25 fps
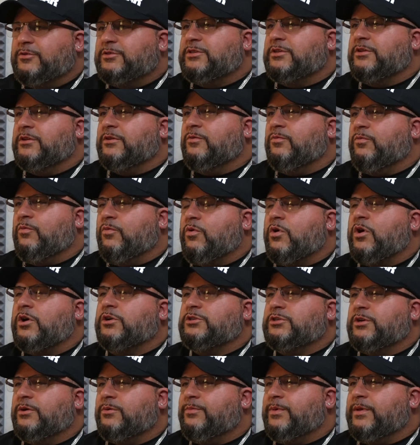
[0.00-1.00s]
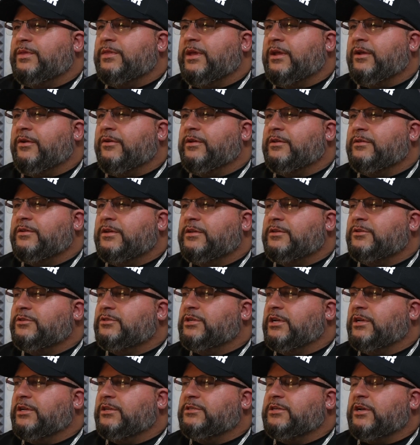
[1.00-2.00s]
to wash up in there and
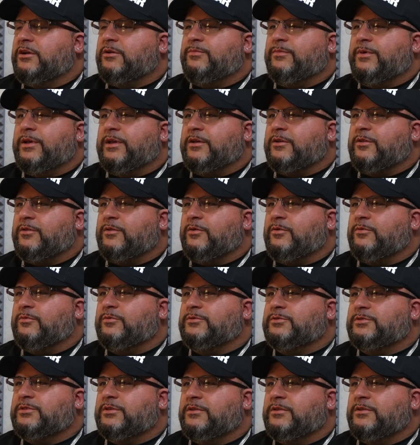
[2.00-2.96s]
change out my clothes.